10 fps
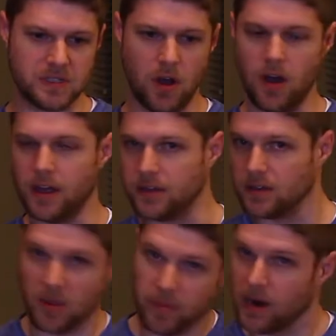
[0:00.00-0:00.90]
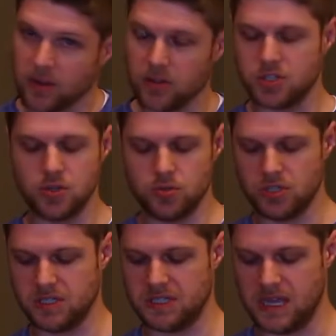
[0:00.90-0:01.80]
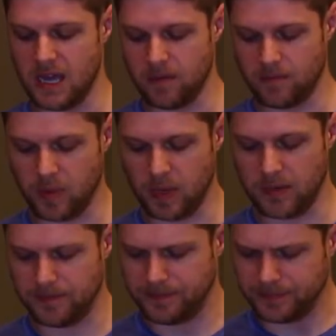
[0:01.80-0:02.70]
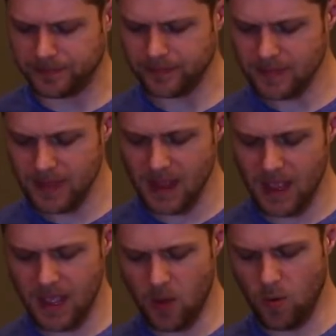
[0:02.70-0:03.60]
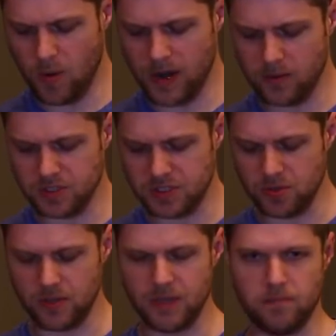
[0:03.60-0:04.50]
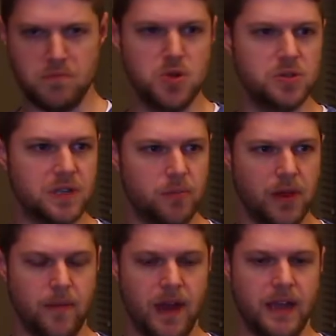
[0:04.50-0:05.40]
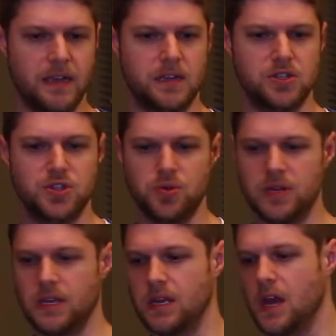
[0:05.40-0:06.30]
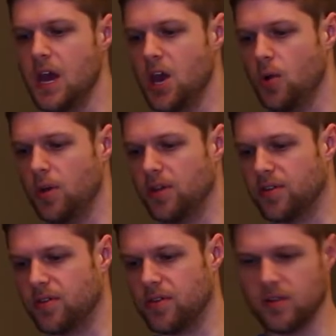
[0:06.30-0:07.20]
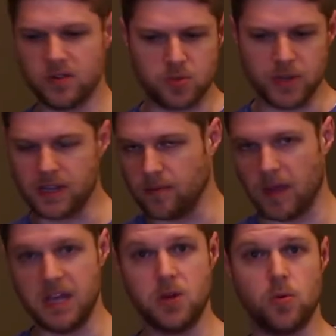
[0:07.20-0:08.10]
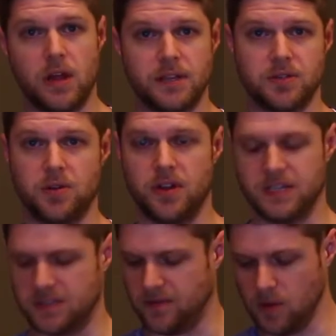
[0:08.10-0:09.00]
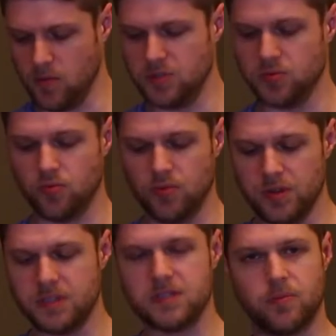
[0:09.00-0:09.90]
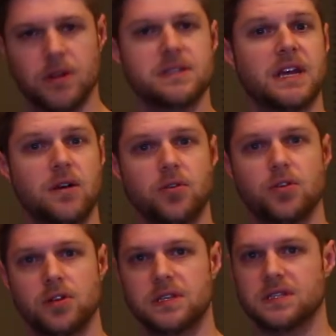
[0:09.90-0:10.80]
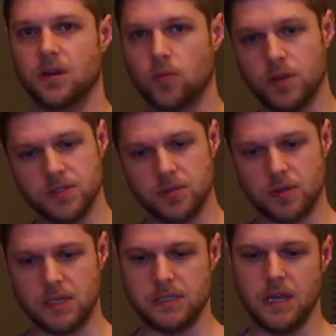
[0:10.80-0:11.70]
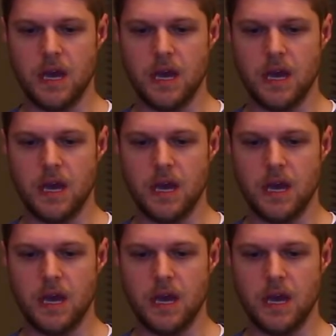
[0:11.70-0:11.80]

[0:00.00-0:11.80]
on comparing the two just yet, but when I was doing music playback in 2D with tweaking my equalizer and all that stuff, it was really surprising how good the sound was through these.